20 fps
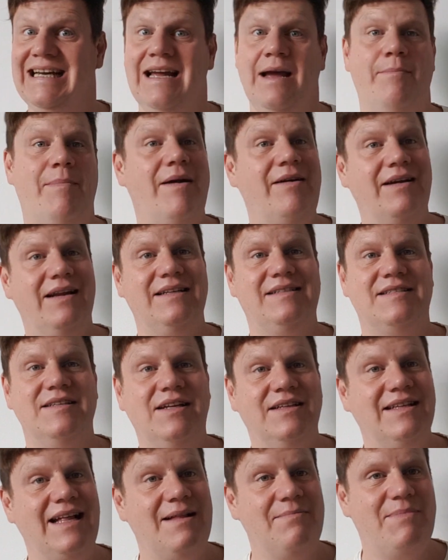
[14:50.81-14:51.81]
Apparently it's
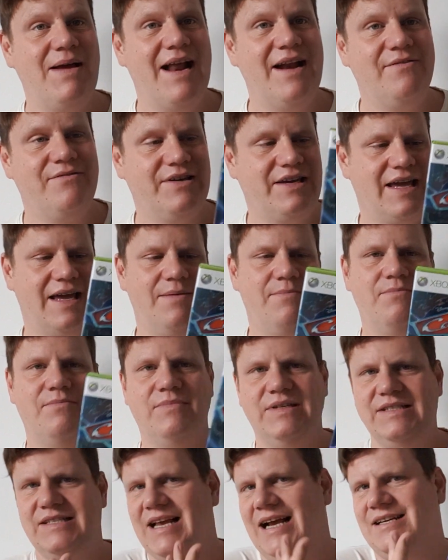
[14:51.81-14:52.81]
not that bad of a game.
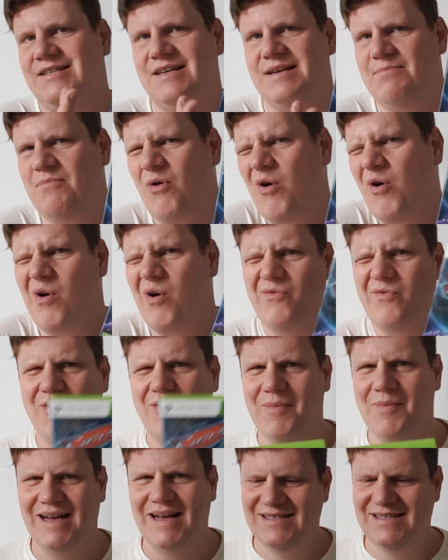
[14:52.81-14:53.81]
This is actually more for
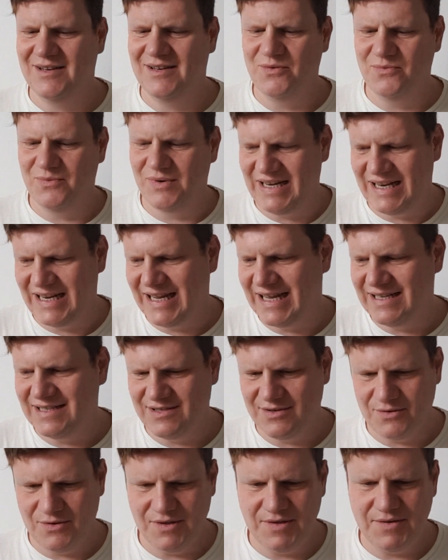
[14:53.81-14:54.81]
my son when he
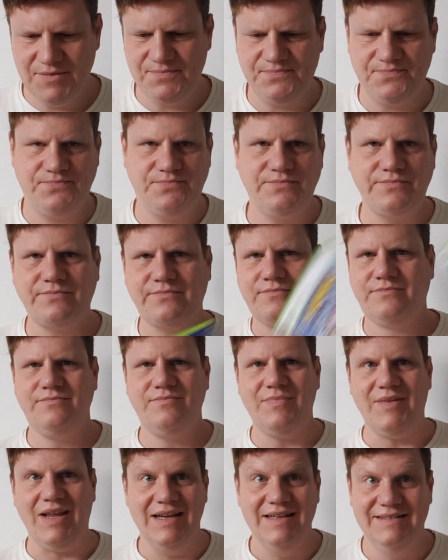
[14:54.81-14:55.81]
gets older.
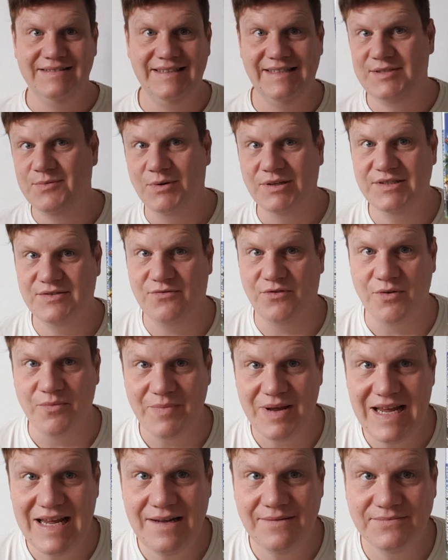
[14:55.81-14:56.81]
This one's for
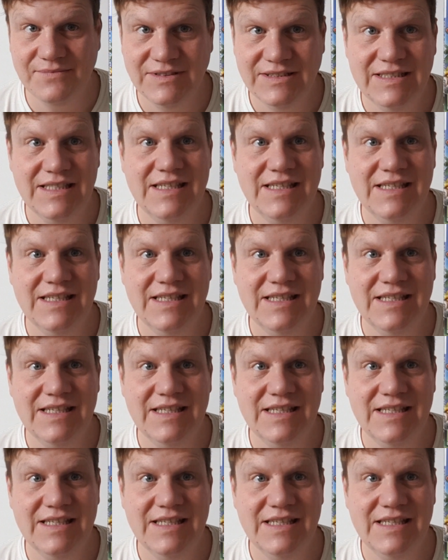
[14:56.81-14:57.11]
me.